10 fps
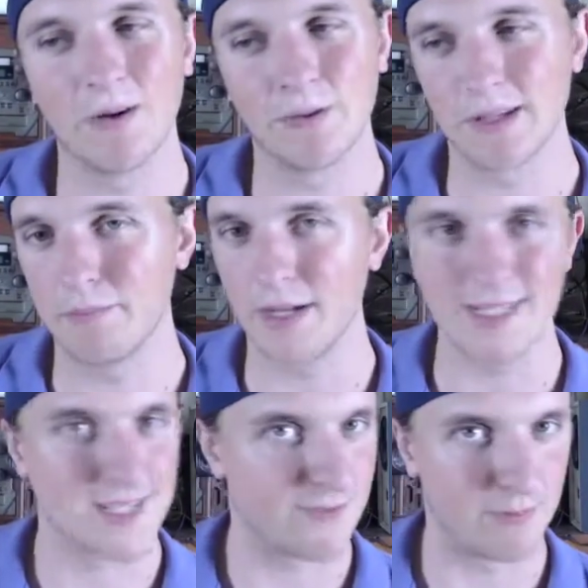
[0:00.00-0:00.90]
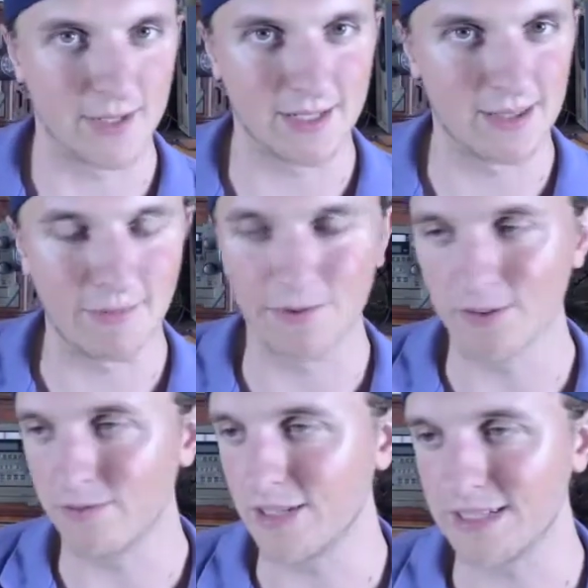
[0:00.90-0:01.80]
only basis for picking them over
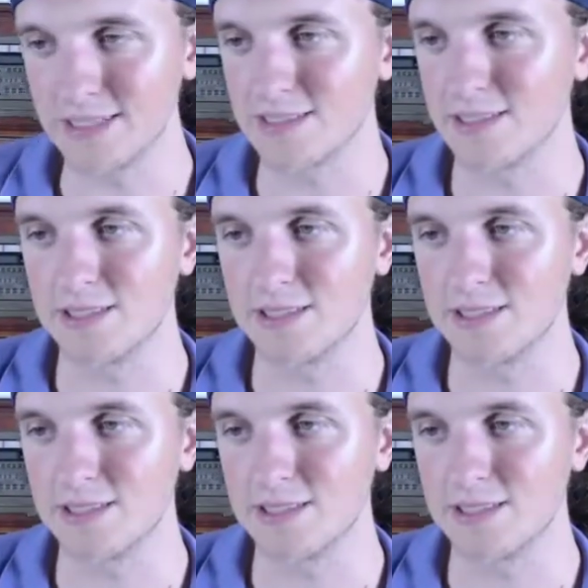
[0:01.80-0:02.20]
the Vikings.